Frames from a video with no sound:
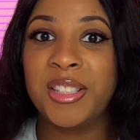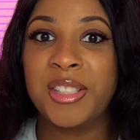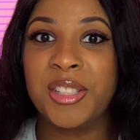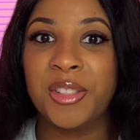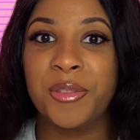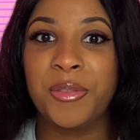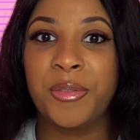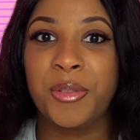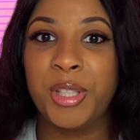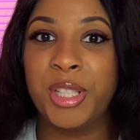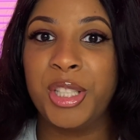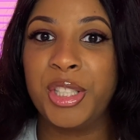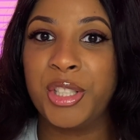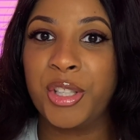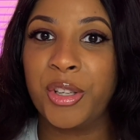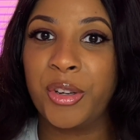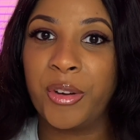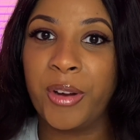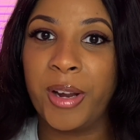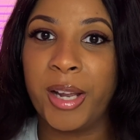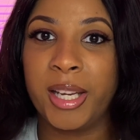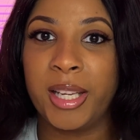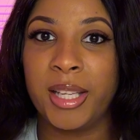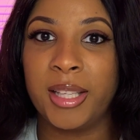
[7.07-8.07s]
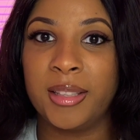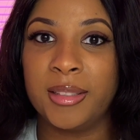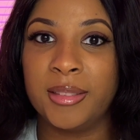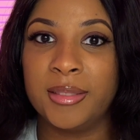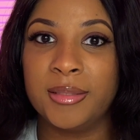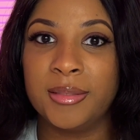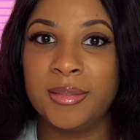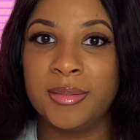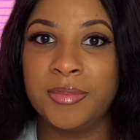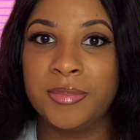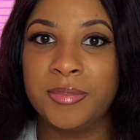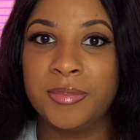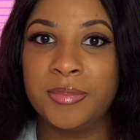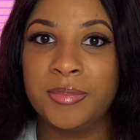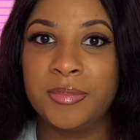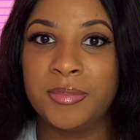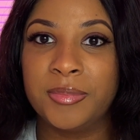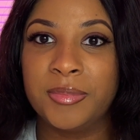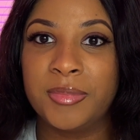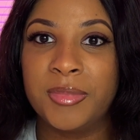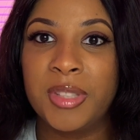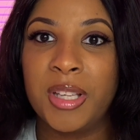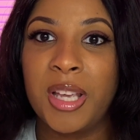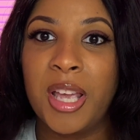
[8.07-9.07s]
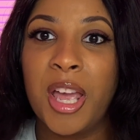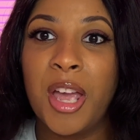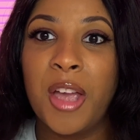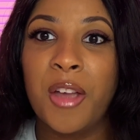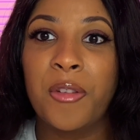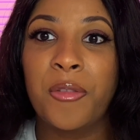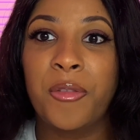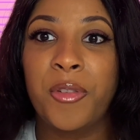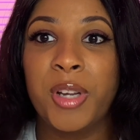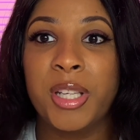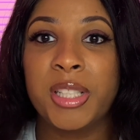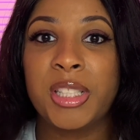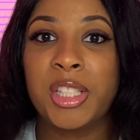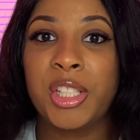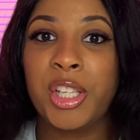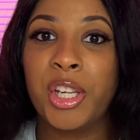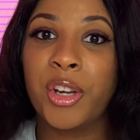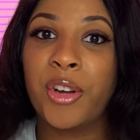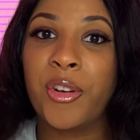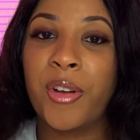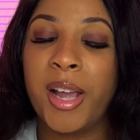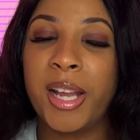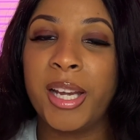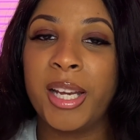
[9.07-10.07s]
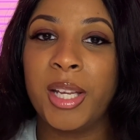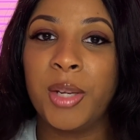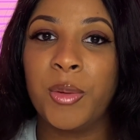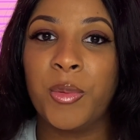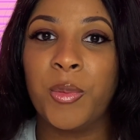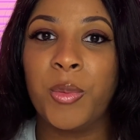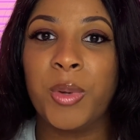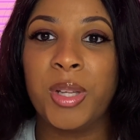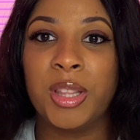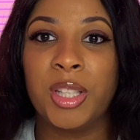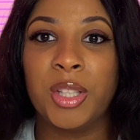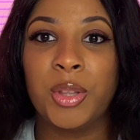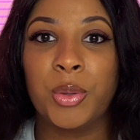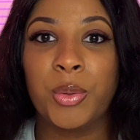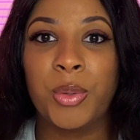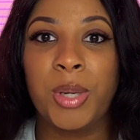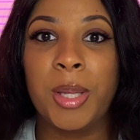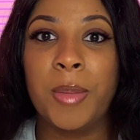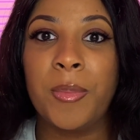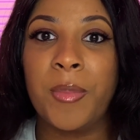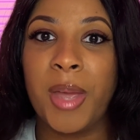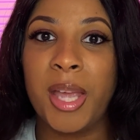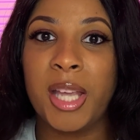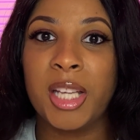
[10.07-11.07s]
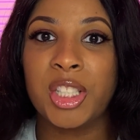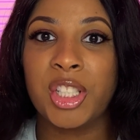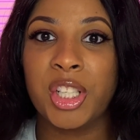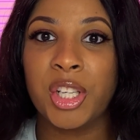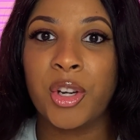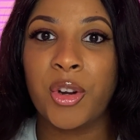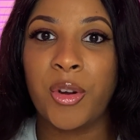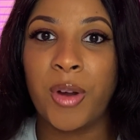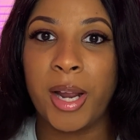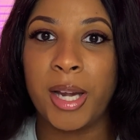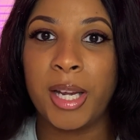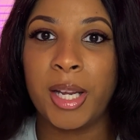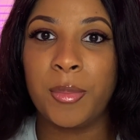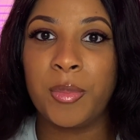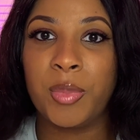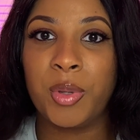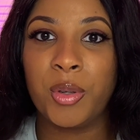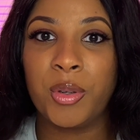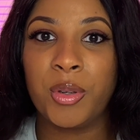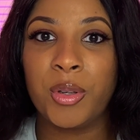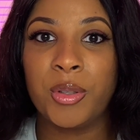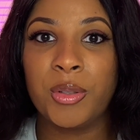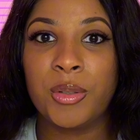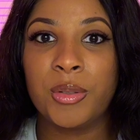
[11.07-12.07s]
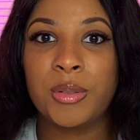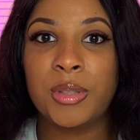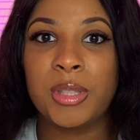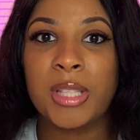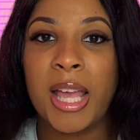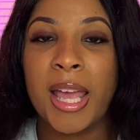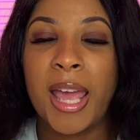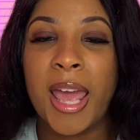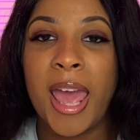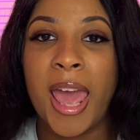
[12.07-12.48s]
to freeze your credit. Freezing your credit with the three major credit bureaus,